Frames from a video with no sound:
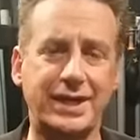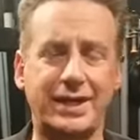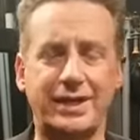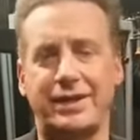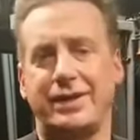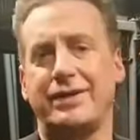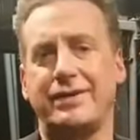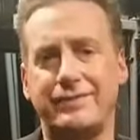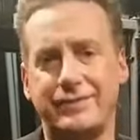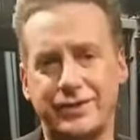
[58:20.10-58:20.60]

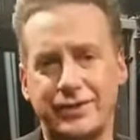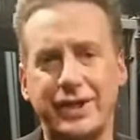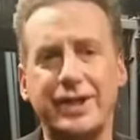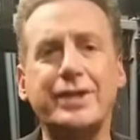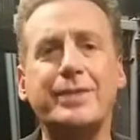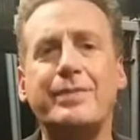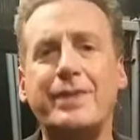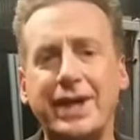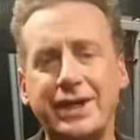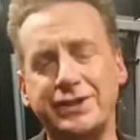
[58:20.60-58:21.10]
Train the
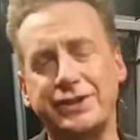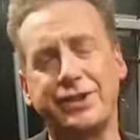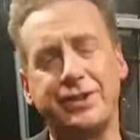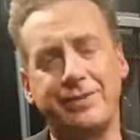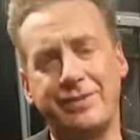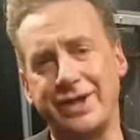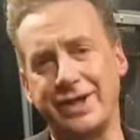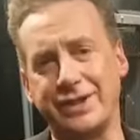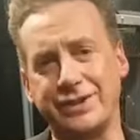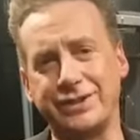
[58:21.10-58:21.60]
best of the
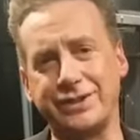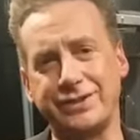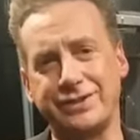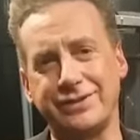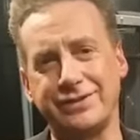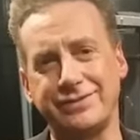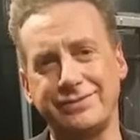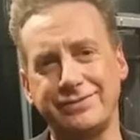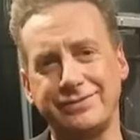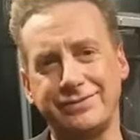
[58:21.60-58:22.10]
best.
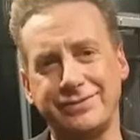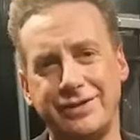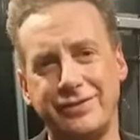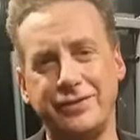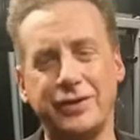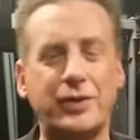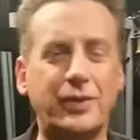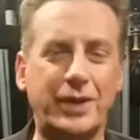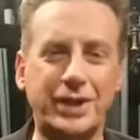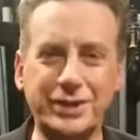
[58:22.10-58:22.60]
If you
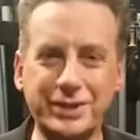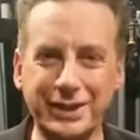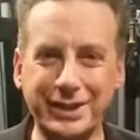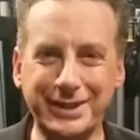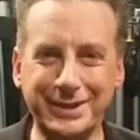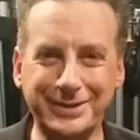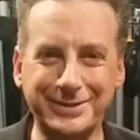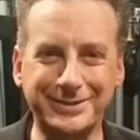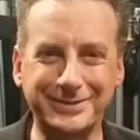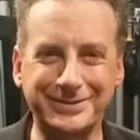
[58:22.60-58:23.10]
question it,
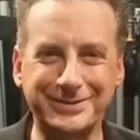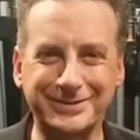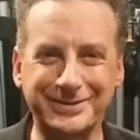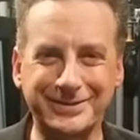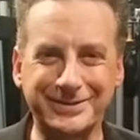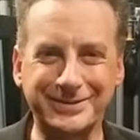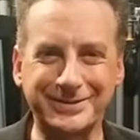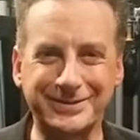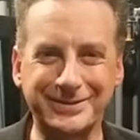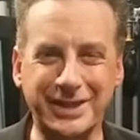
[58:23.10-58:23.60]

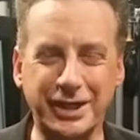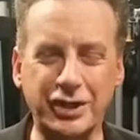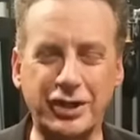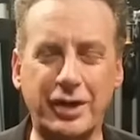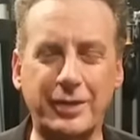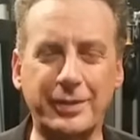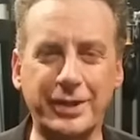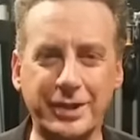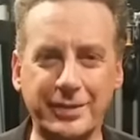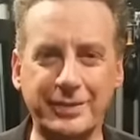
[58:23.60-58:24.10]
they call me the
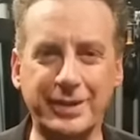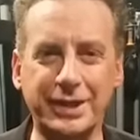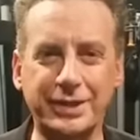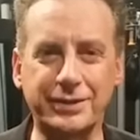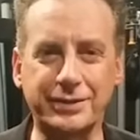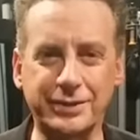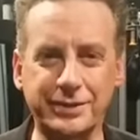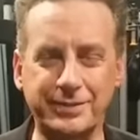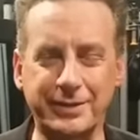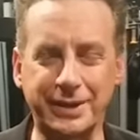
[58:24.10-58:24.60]
mentor's
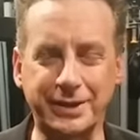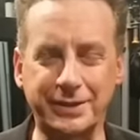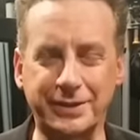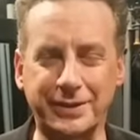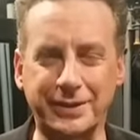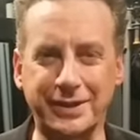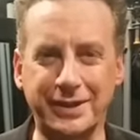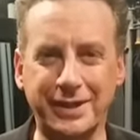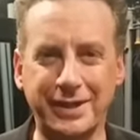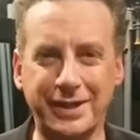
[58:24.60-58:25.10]
mentor
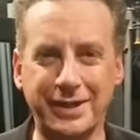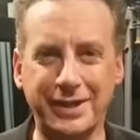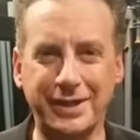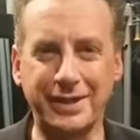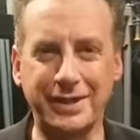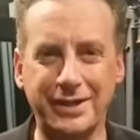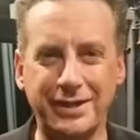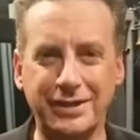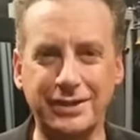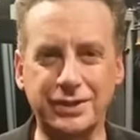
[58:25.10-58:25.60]

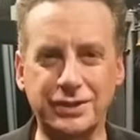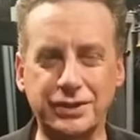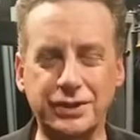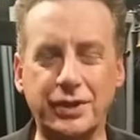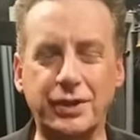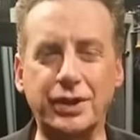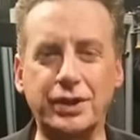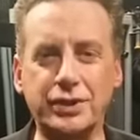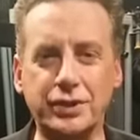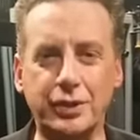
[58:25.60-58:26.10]
just go to
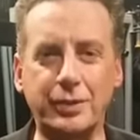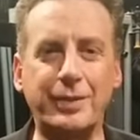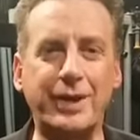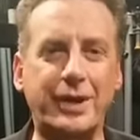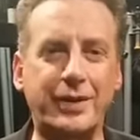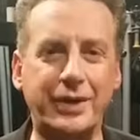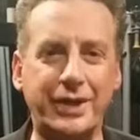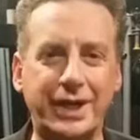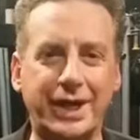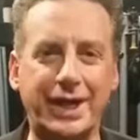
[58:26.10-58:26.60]

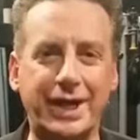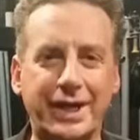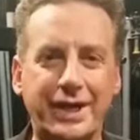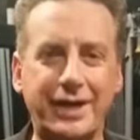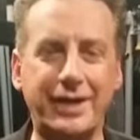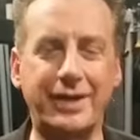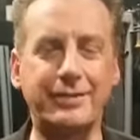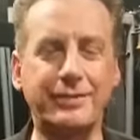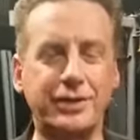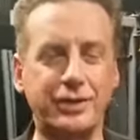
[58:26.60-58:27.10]
joelbauer.com.
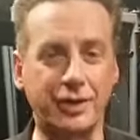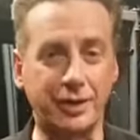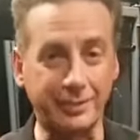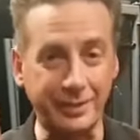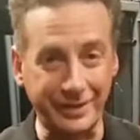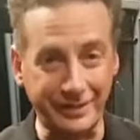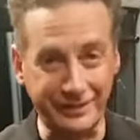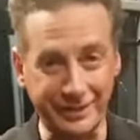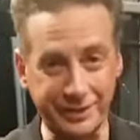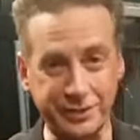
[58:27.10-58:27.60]
You're on my
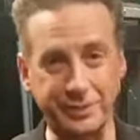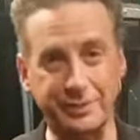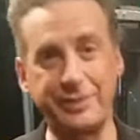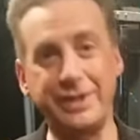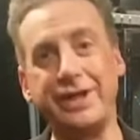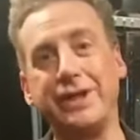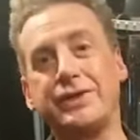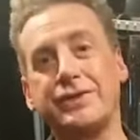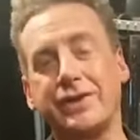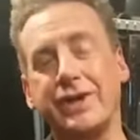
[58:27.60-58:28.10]
official page
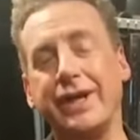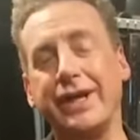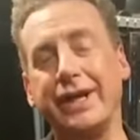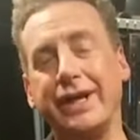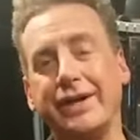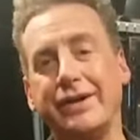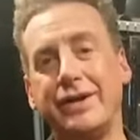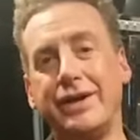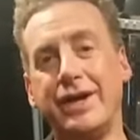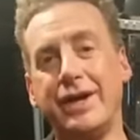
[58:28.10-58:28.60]
right now.
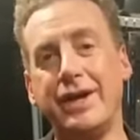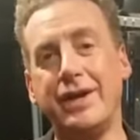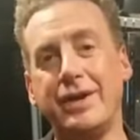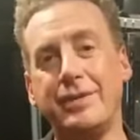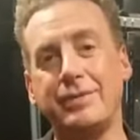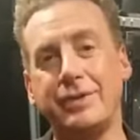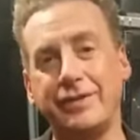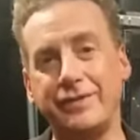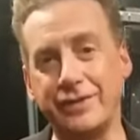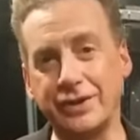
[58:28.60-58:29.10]
But if
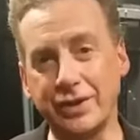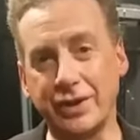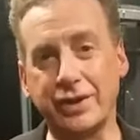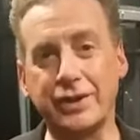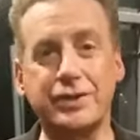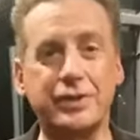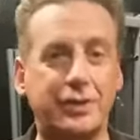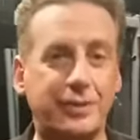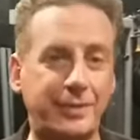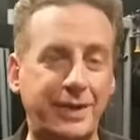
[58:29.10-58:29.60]
you go to
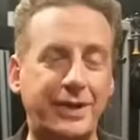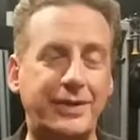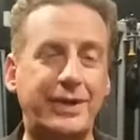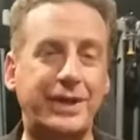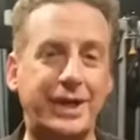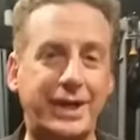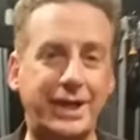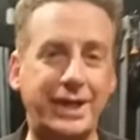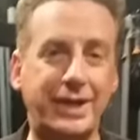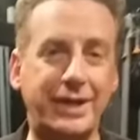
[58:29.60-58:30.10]

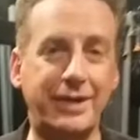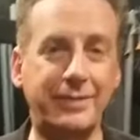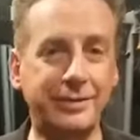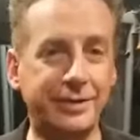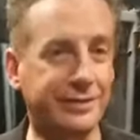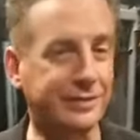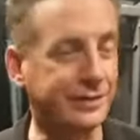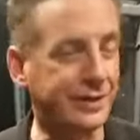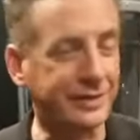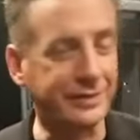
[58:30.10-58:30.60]
joelbauer.com, you'll
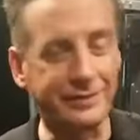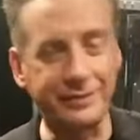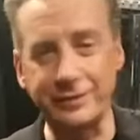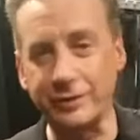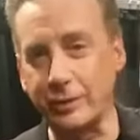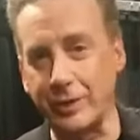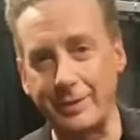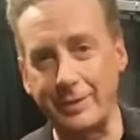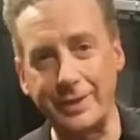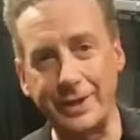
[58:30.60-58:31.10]
find a free
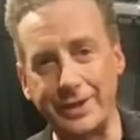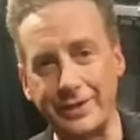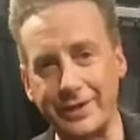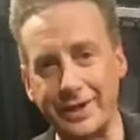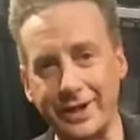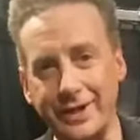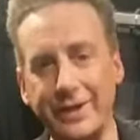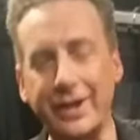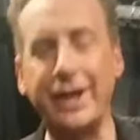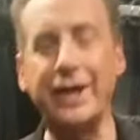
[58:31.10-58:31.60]
webinar there,
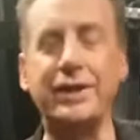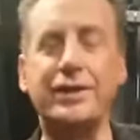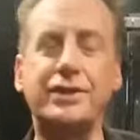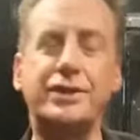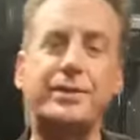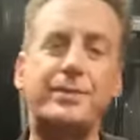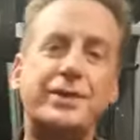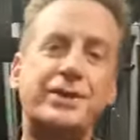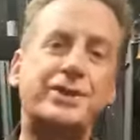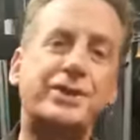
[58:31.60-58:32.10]
and you should be
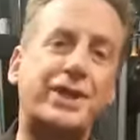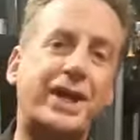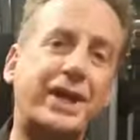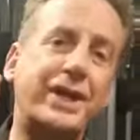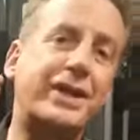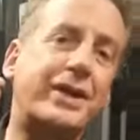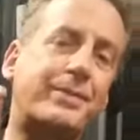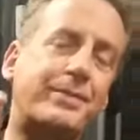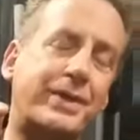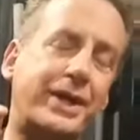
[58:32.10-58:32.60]
signing up
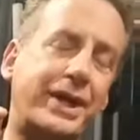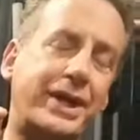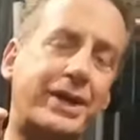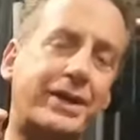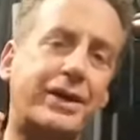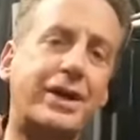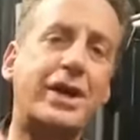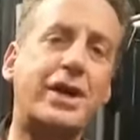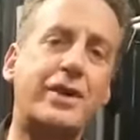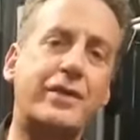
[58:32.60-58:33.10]
right now
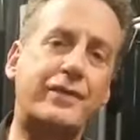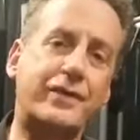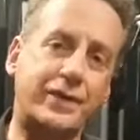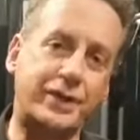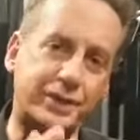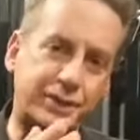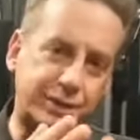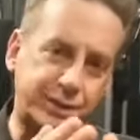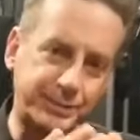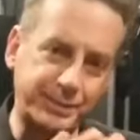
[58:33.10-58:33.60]
for the
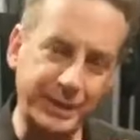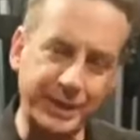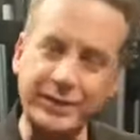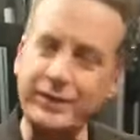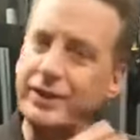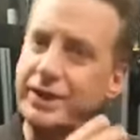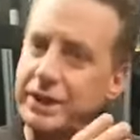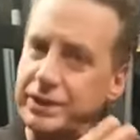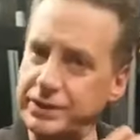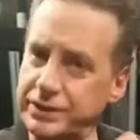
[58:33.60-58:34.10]
speaker, the
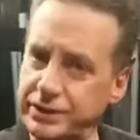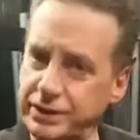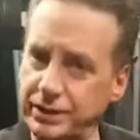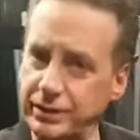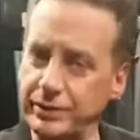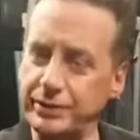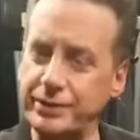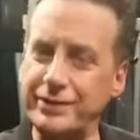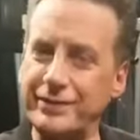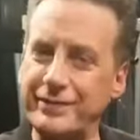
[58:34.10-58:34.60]

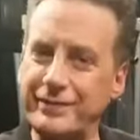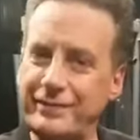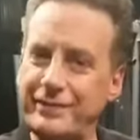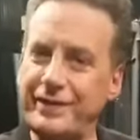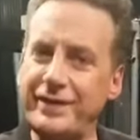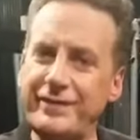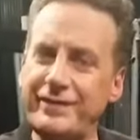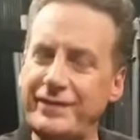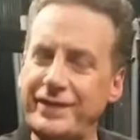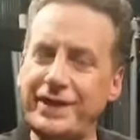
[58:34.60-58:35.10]
exclusive
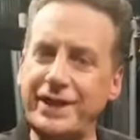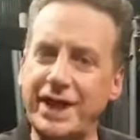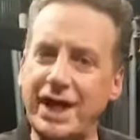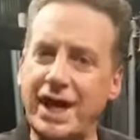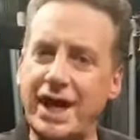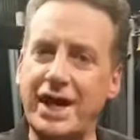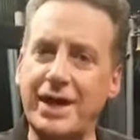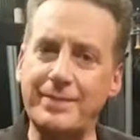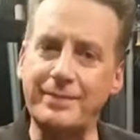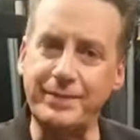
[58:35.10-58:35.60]

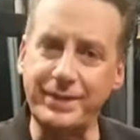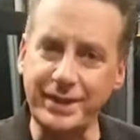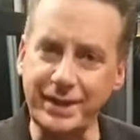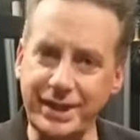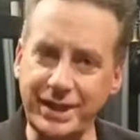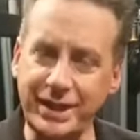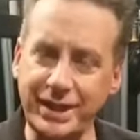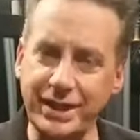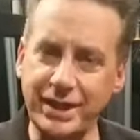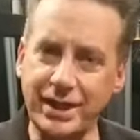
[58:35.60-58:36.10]
VVIP
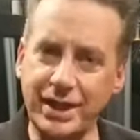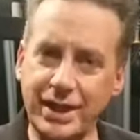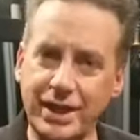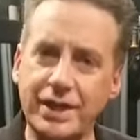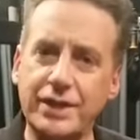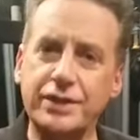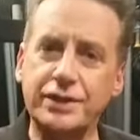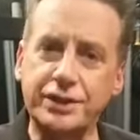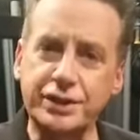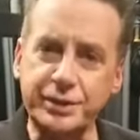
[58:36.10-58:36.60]

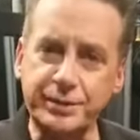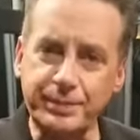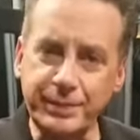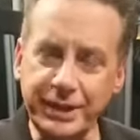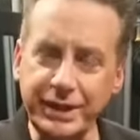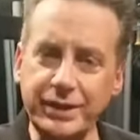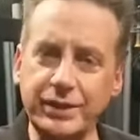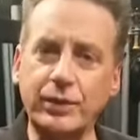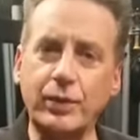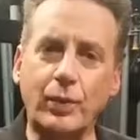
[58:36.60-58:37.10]
speaker
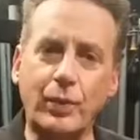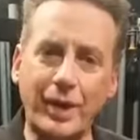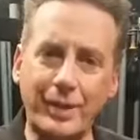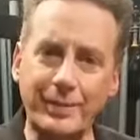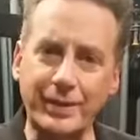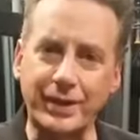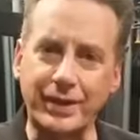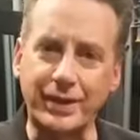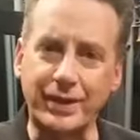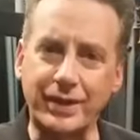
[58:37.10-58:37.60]

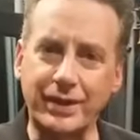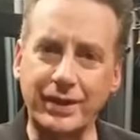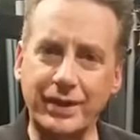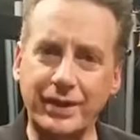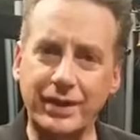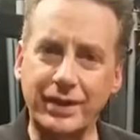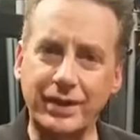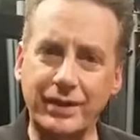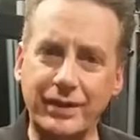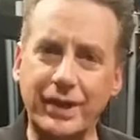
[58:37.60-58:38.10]
webinar
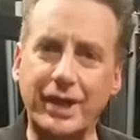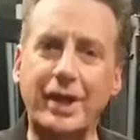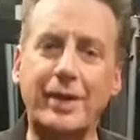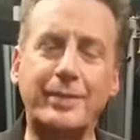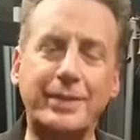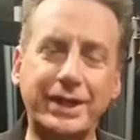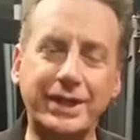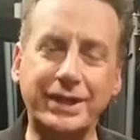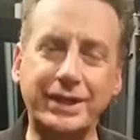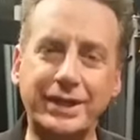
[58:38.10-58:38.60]
that I'll be
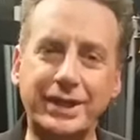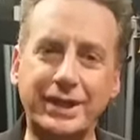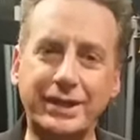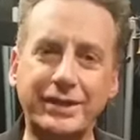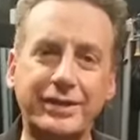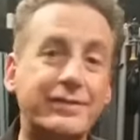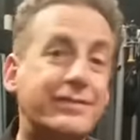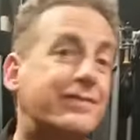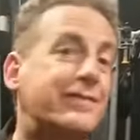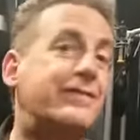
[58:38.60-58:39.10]
conducting
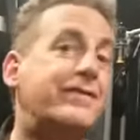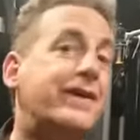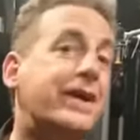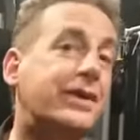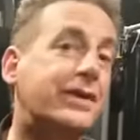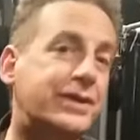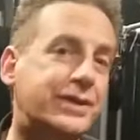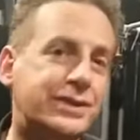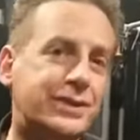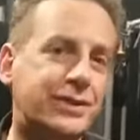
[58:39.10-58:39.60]
very
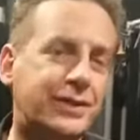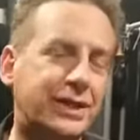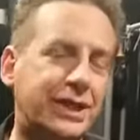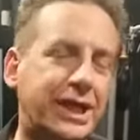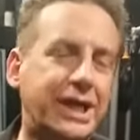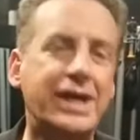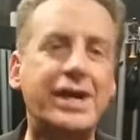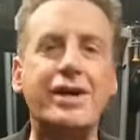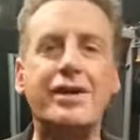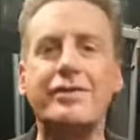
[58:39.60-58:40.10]
shortly
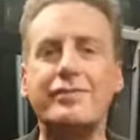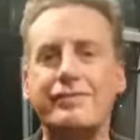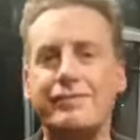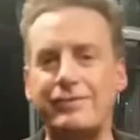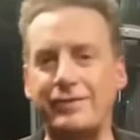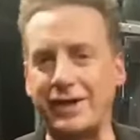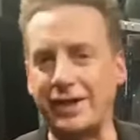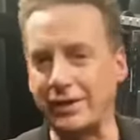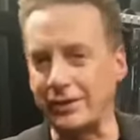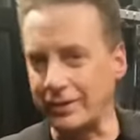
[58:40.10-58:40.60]

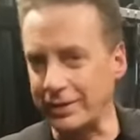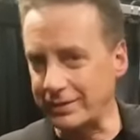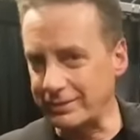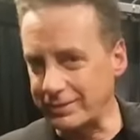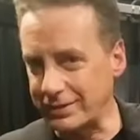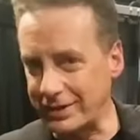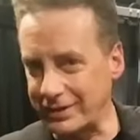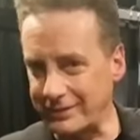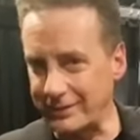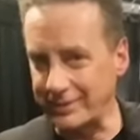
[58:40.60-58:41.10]
following
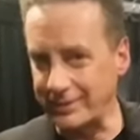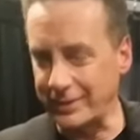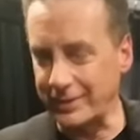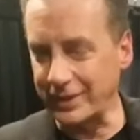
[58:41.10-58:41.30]
Profit Point.